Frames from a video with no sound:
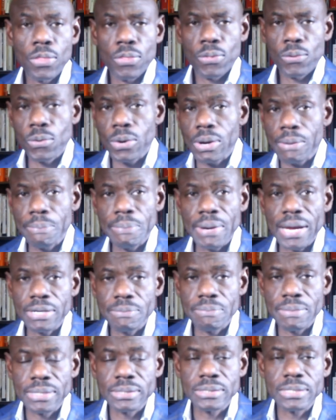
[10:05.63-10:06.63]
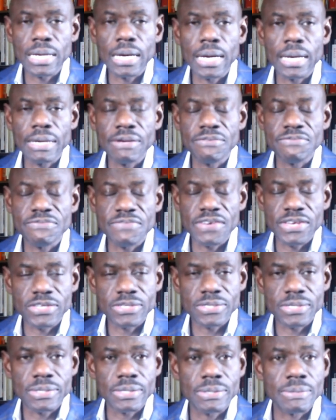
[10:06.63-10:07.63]
through apartment
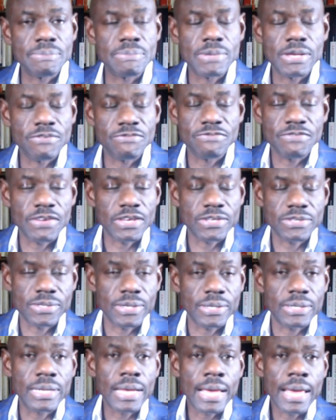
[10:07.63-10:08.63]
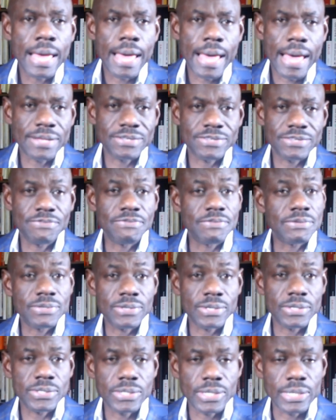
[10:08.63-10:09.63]
investing as a
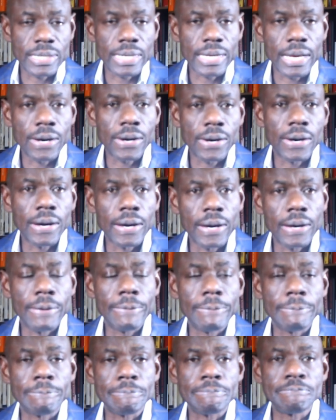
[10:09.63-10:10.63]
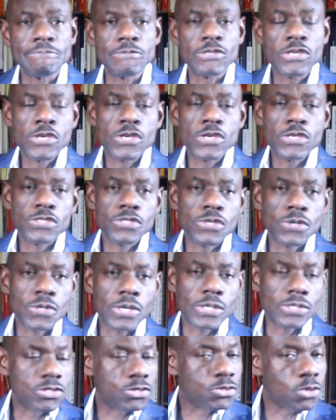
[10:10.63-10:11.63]
physician.
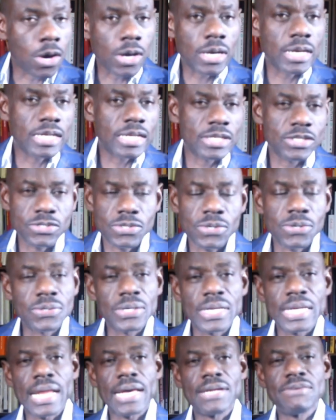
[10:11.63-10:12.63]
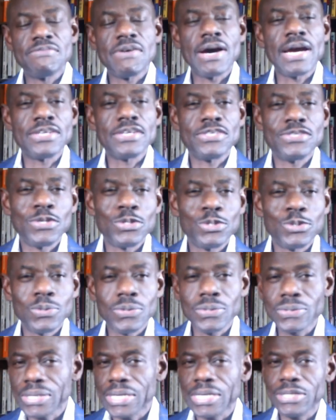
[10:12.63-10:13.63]
So I strongly advise you to
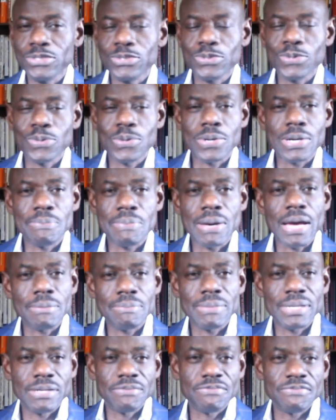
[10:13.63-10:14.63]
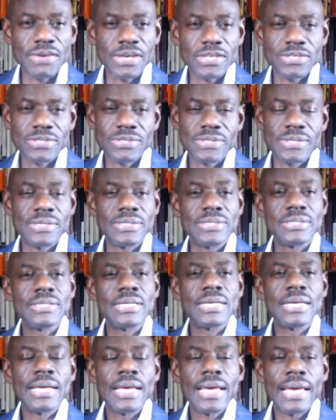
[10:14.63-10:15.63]
look into apartment
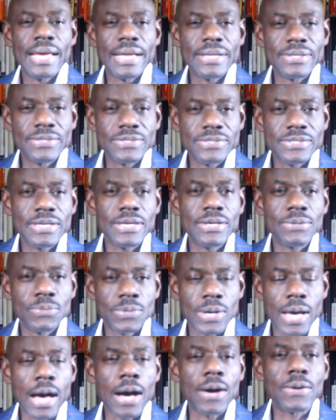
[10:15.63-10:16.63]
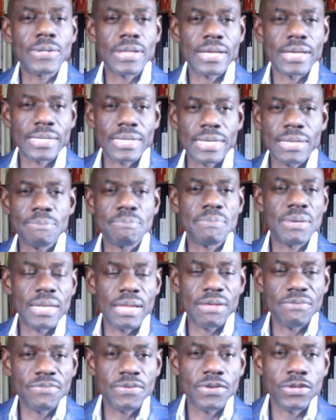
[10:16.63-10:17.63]
investing and see how that can
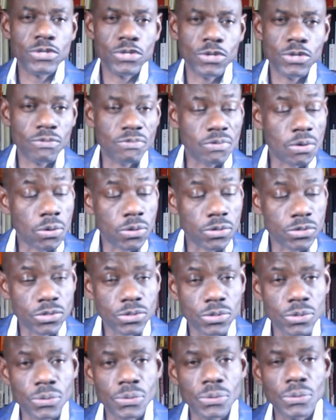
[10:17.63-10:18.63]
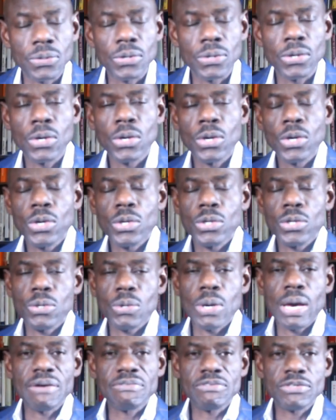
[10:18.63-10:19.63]
benefit you. Of course, you
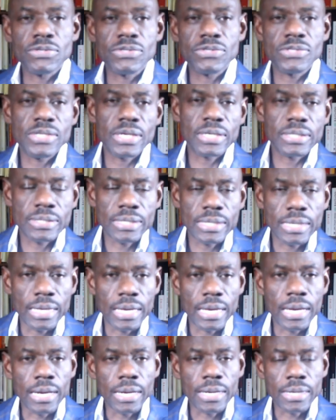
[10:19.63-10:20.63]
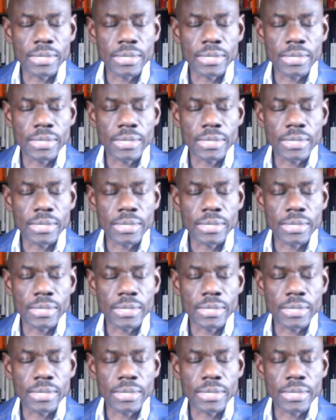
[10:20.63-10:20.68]
have to seek the